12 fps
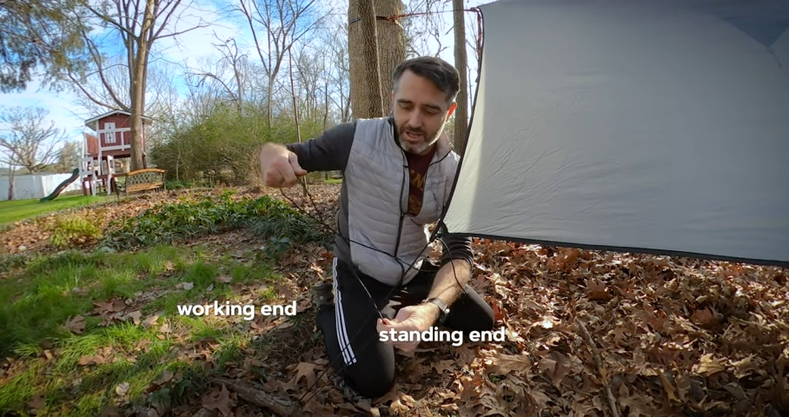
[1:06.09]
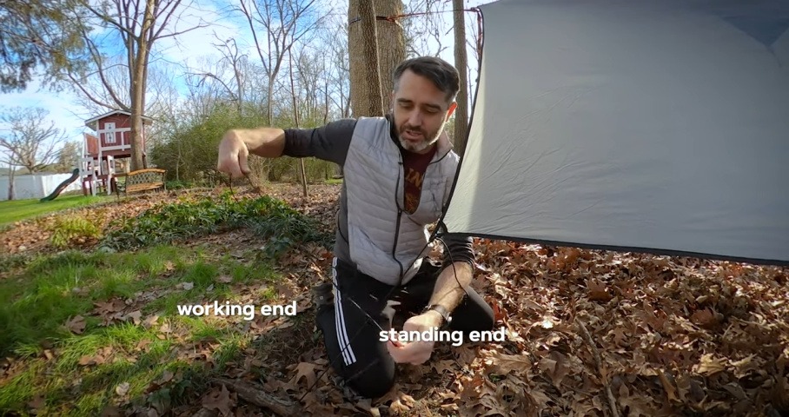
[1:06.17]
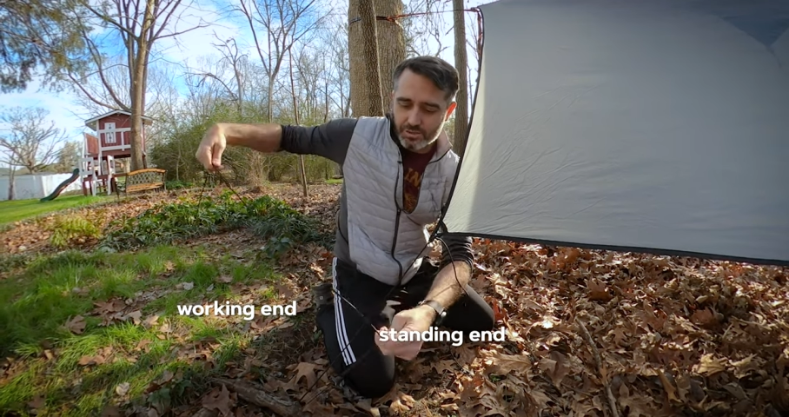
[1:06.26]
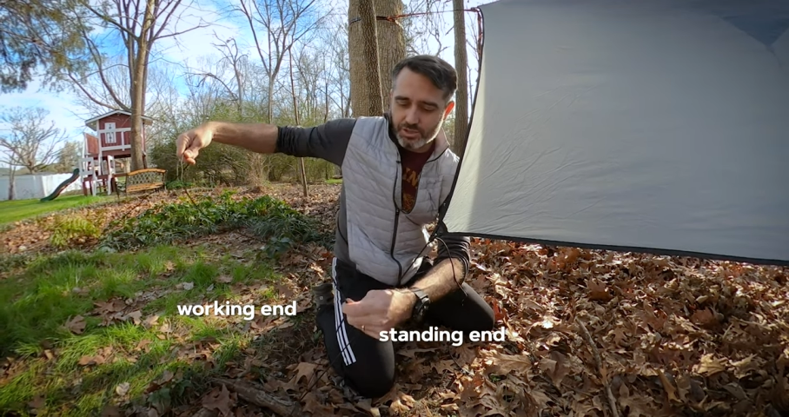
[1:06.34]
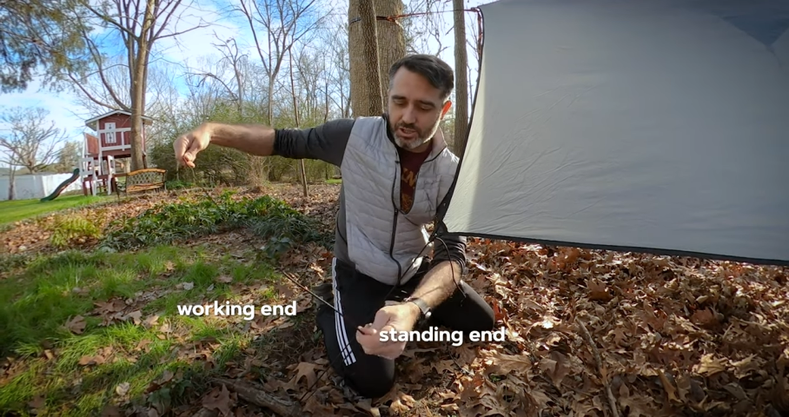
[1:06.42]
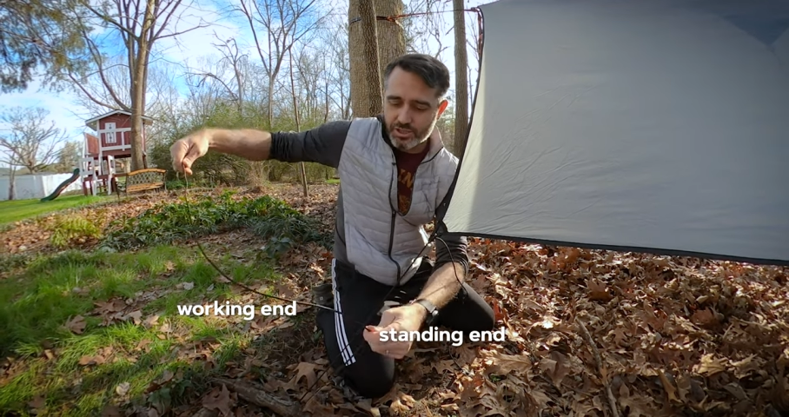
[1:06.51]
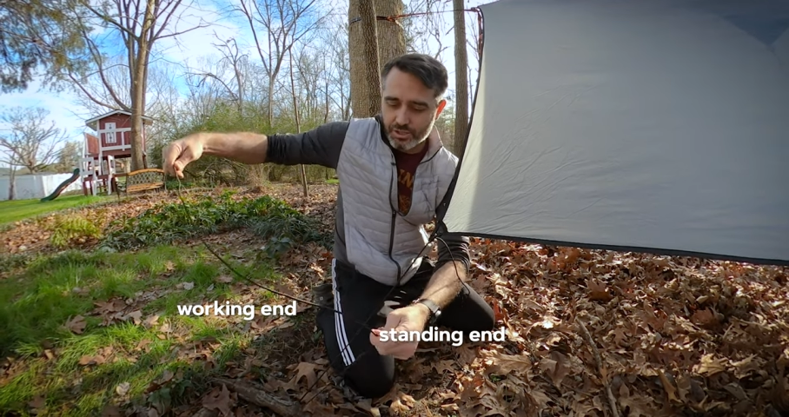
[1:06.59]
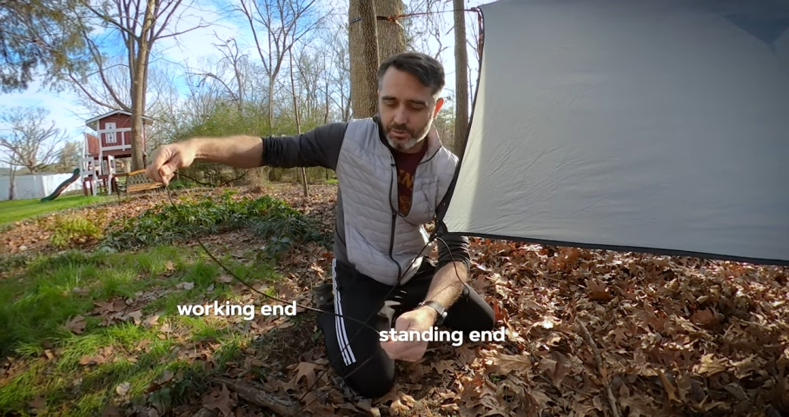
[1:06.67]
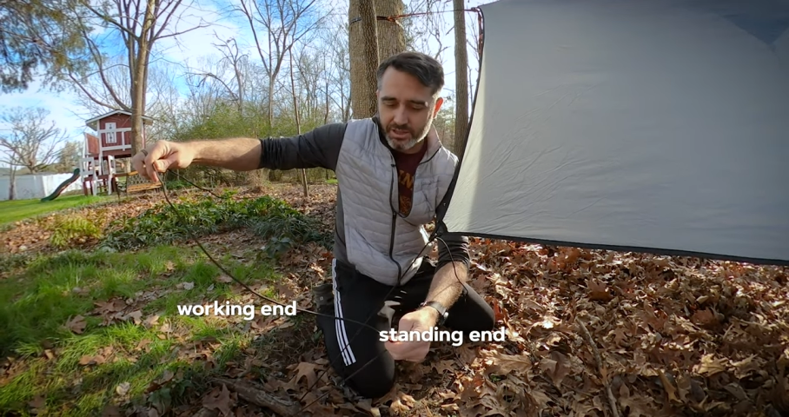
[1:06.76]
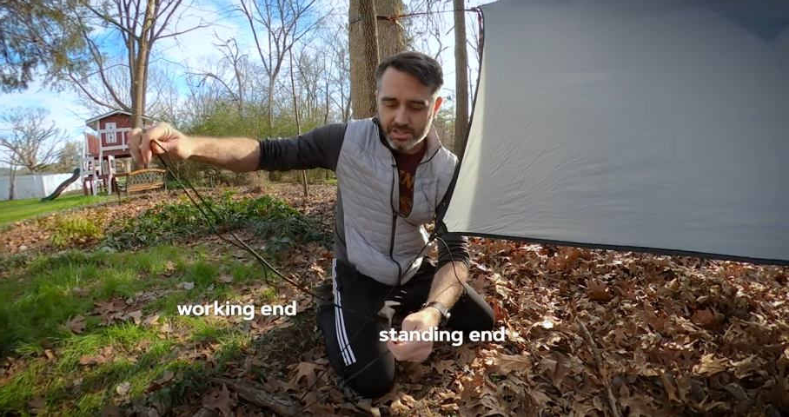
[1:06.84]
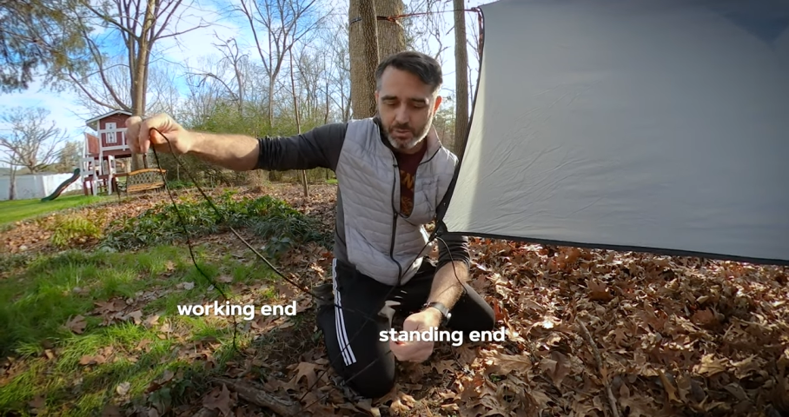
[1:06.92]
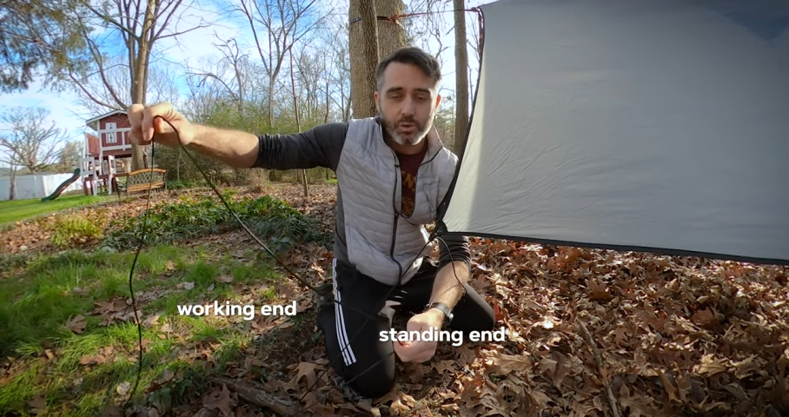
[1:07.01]
So what you do
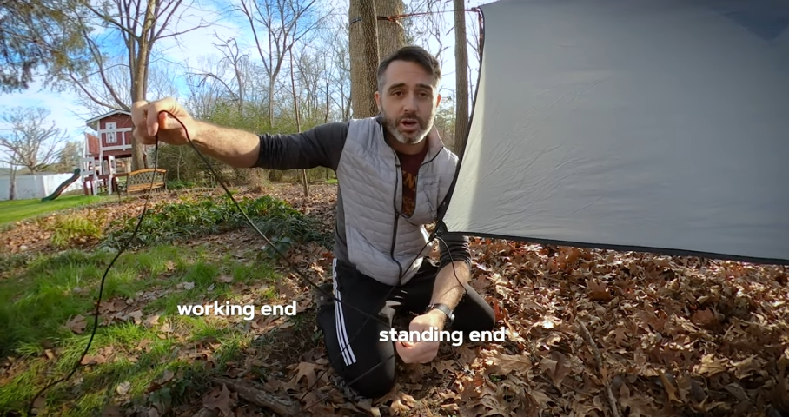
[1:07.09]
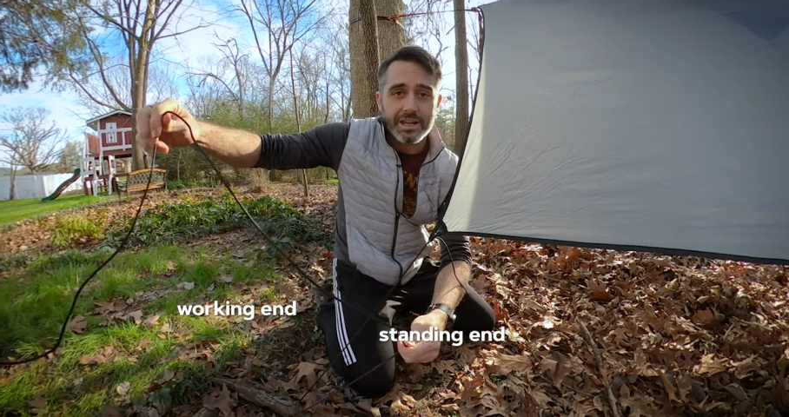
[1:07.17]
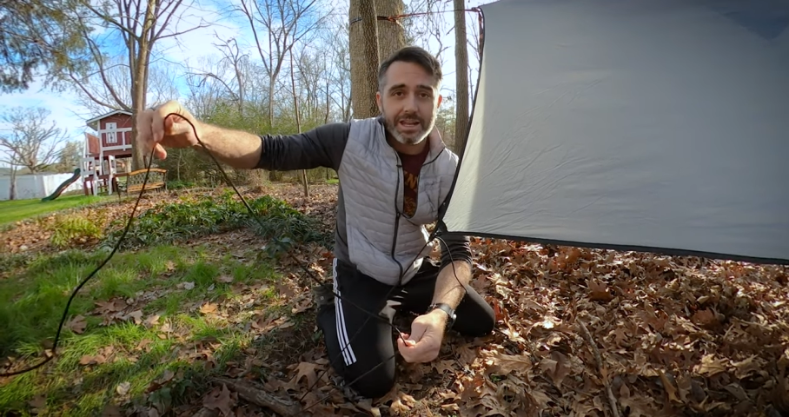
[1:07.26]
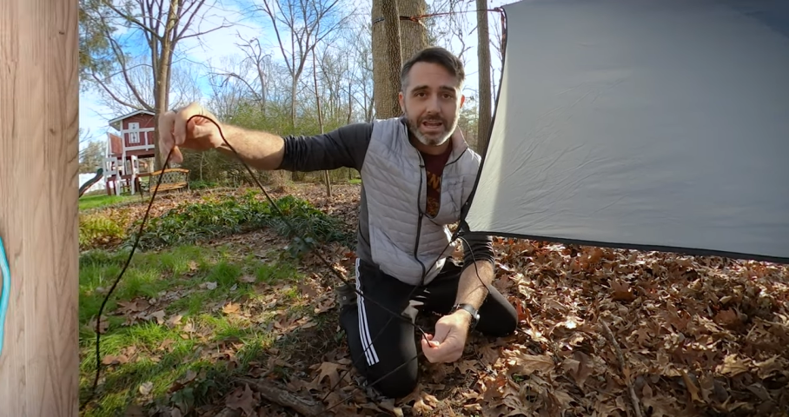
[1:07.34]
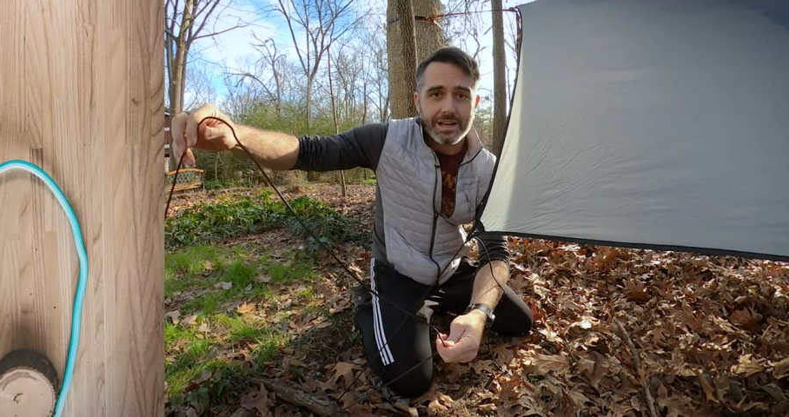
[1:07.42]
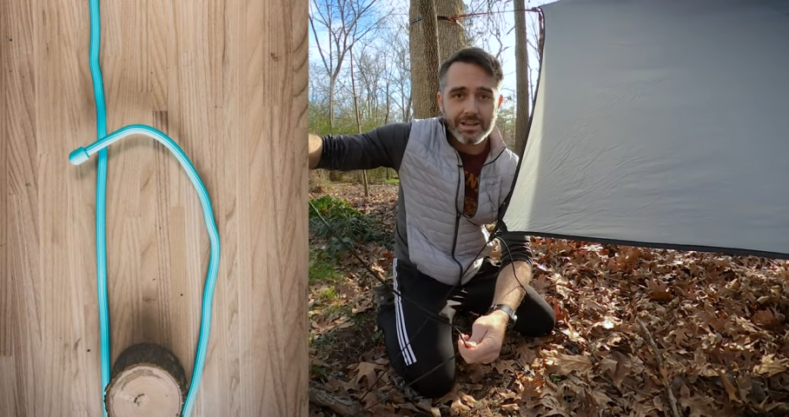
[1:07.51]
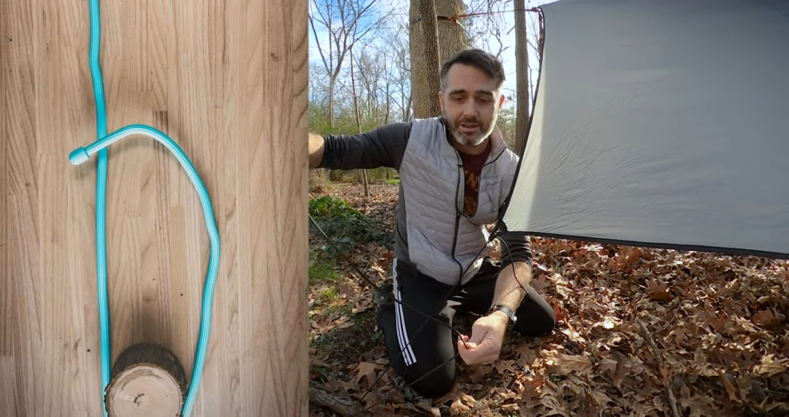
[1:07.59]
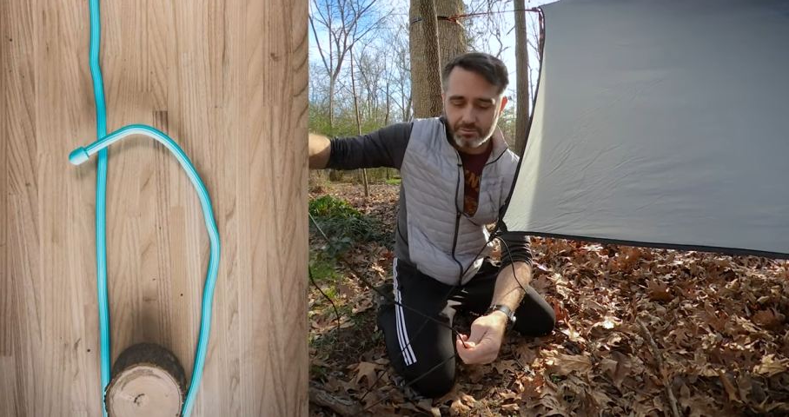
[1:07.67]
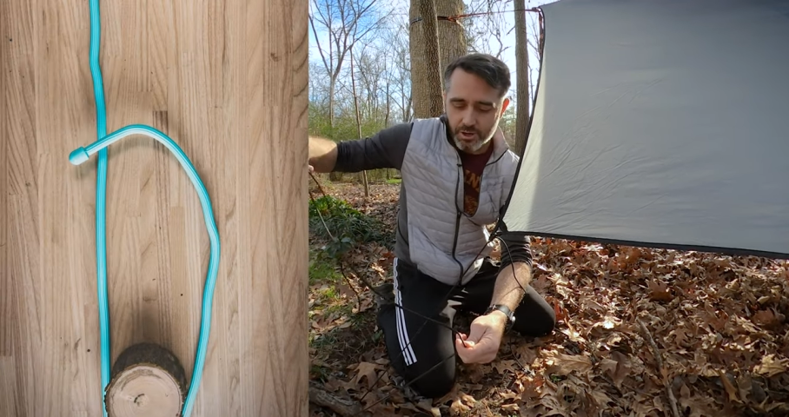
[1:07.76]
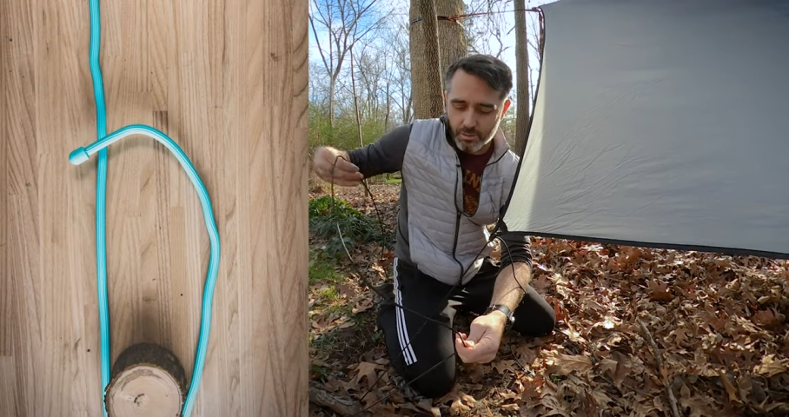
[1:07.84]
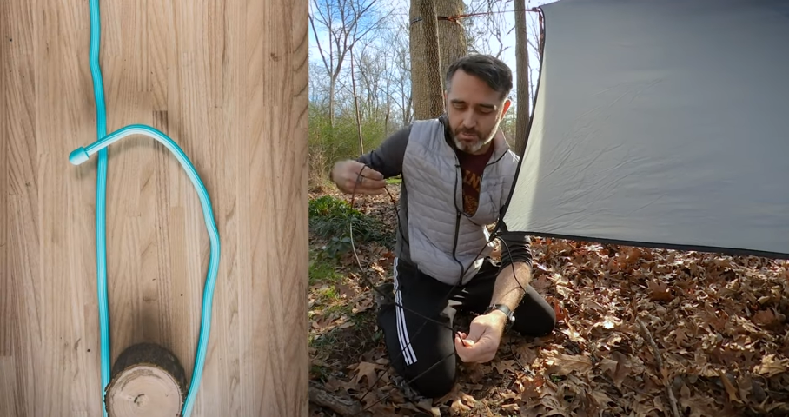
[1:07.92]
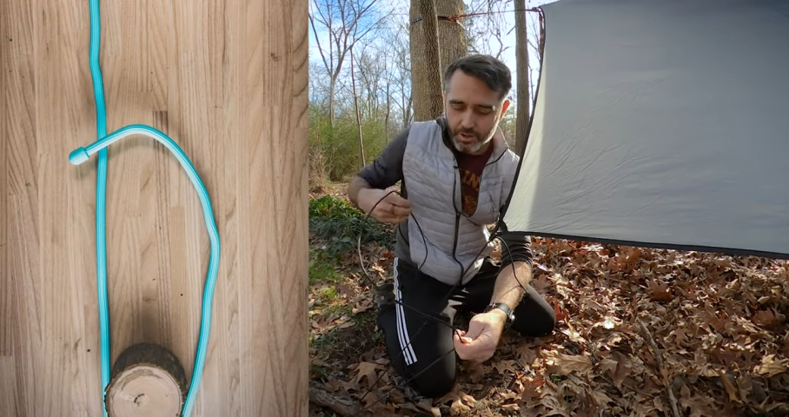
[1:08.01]
with this working end of the
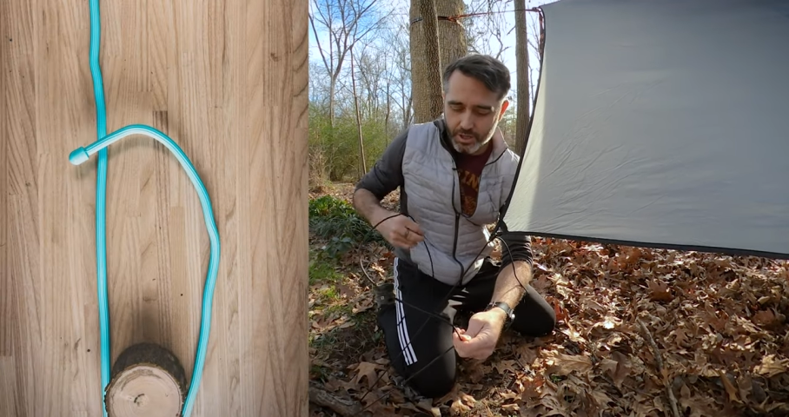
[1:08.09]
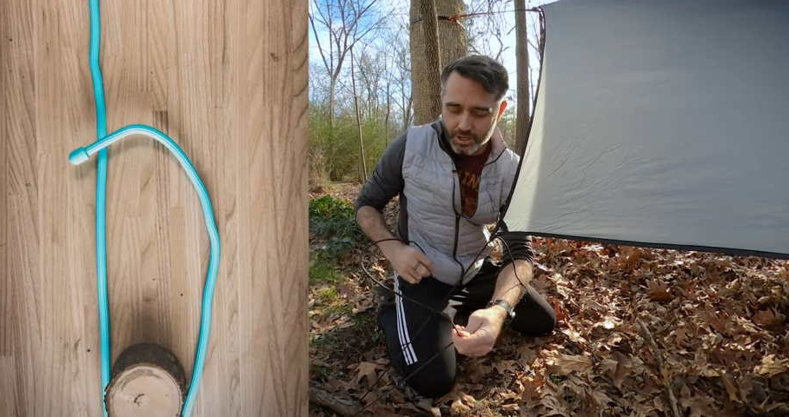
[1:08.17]
rope,